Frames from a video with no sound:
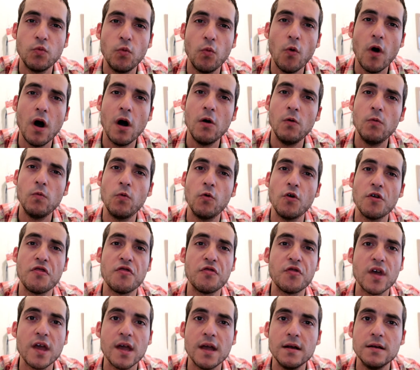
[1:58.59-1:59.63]
What were
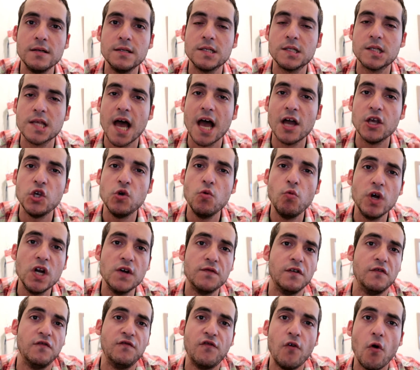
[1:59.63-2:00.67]
things that you would
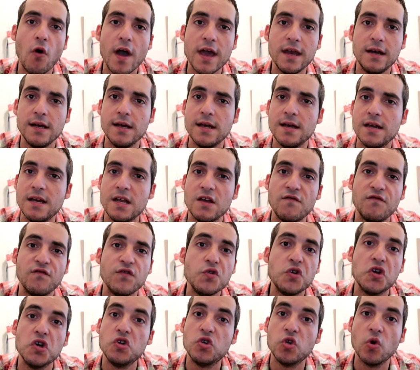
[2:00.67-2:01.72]
have avoided if
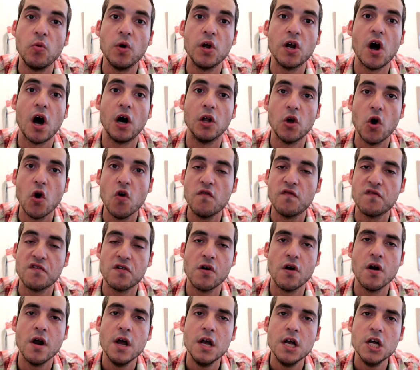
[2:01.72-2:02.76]
you could do it all
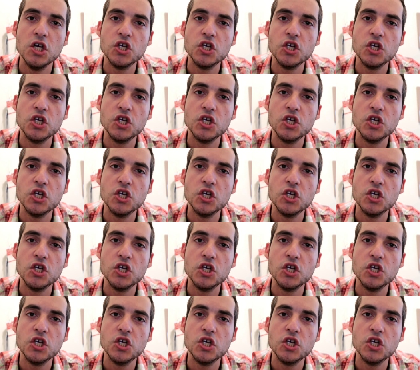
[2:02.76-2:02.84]
over?